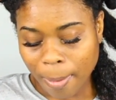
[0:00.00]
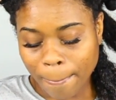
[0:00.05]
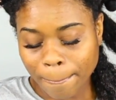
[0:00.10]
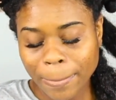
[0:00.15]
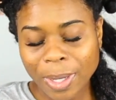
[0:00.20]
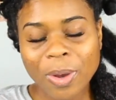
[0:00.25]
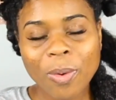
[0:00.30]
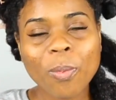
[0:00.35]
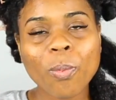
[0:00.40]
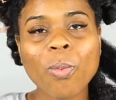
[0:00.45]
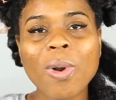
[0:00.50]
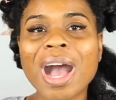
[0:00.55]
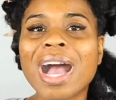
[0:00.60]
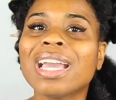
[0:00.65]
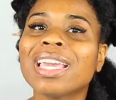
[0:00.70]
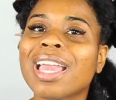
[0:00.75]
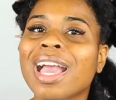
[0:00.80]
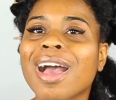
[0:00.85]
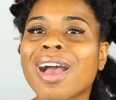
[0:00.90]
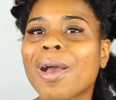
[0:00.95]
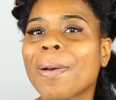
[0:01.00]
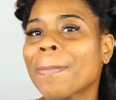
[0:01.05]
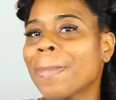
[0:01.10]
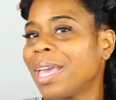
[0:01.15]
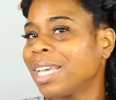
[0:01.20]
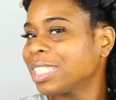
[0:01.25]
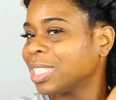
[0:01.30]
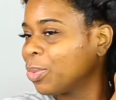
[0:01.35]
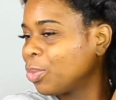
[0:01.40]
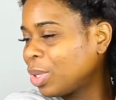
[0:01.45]
But why y'all
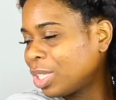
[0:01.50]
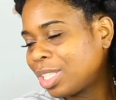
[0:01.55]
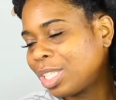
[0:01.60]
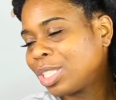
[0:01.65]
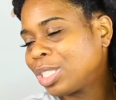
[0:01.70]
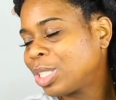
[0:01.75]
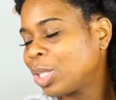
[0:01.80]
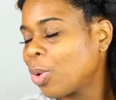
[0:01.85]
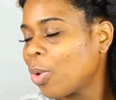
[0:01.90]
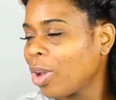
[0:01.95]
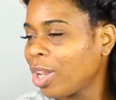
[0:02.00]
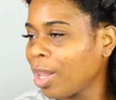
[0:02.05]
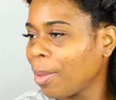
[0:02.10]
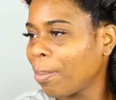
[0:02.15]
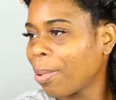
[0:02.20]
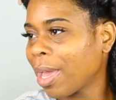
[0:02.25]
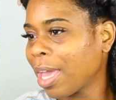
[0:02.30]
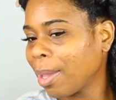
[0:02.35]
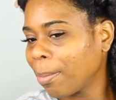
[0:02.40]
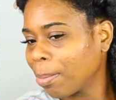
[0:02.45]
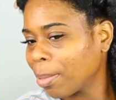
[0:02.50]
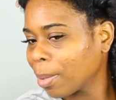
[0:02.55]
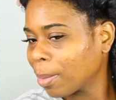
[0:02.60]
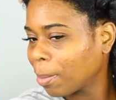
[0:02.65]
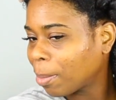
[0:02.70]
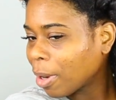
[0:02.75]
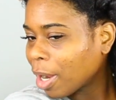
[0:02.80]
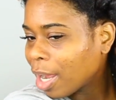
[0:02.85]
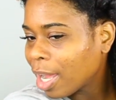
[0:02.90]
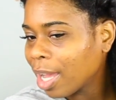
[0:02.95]
messing with the toilet paper,
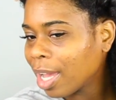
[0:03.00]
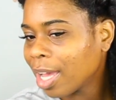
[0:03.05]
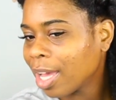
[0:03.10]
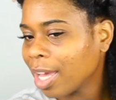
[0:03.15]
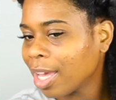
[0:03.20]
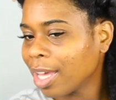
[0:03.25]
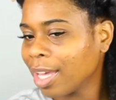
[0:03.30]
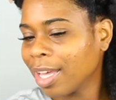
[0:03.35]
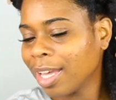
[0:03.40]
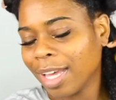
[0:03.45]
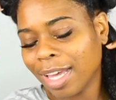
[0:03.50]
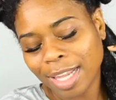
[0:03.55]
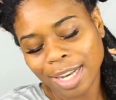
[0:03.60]
bruh?